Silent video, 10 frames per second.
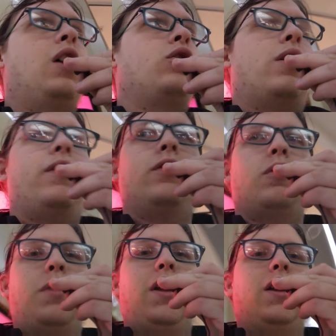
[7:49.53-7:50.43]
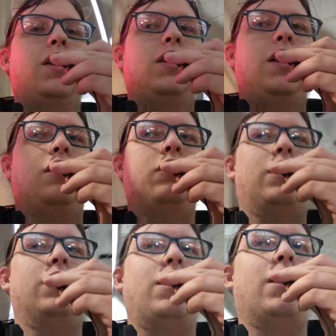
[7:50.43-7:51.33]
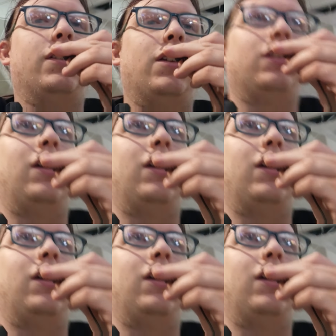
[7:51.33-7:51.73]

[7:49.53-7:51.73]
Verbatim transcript: travelling from here now at Stansted to